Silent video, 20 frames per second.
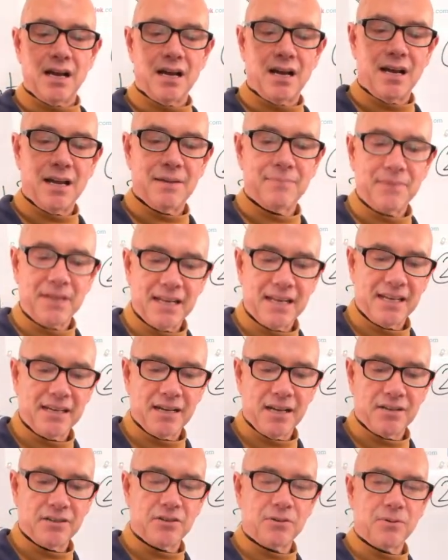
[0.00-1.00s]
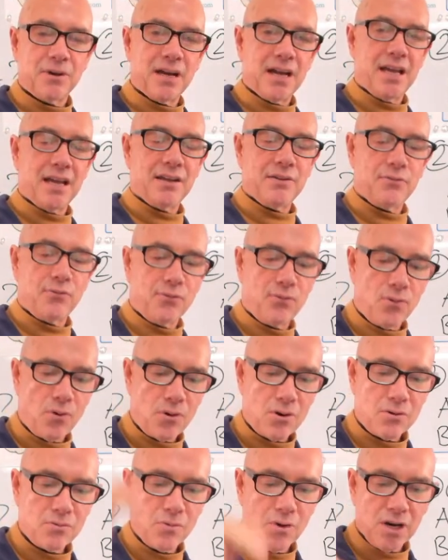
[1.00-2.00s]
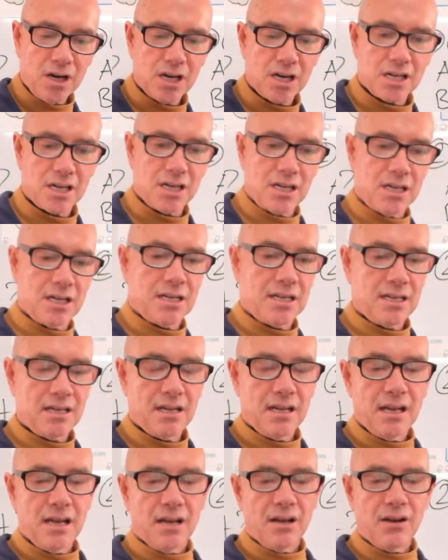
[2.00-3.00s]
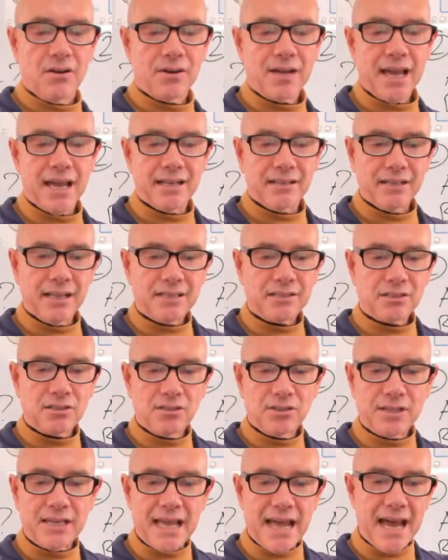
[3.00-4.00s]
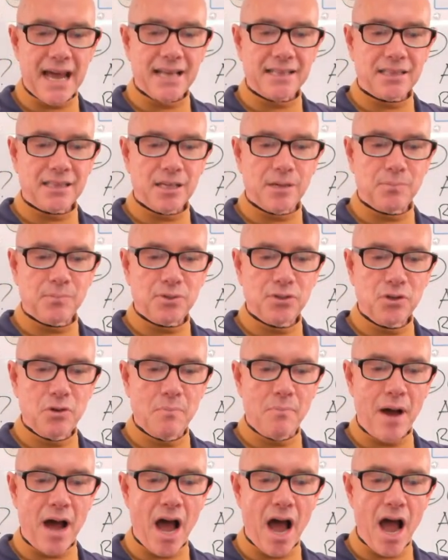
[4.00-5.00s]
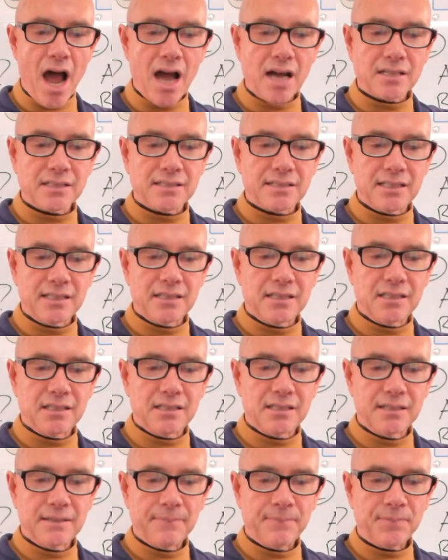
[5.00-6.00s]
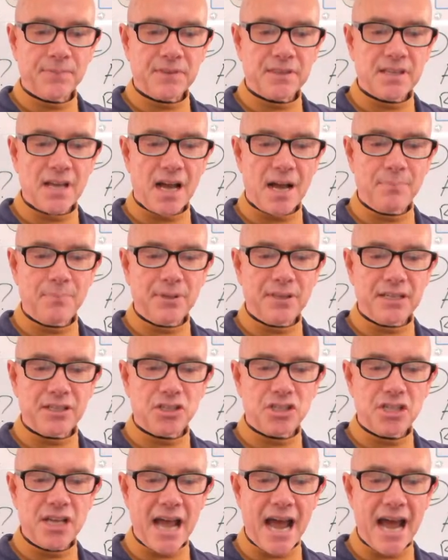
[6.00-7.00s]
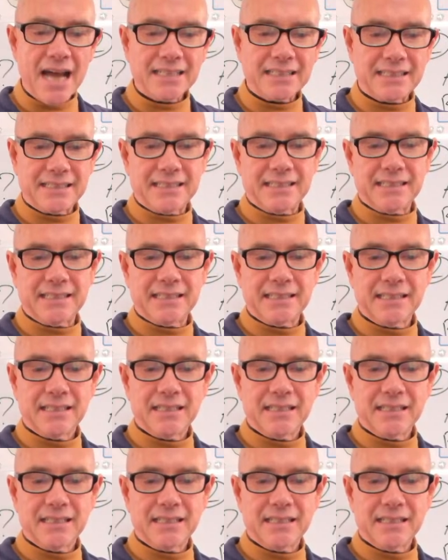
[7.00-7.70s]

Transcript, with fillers: I'm getting underway for work. Okay, let's look at the blue box in top of the chat.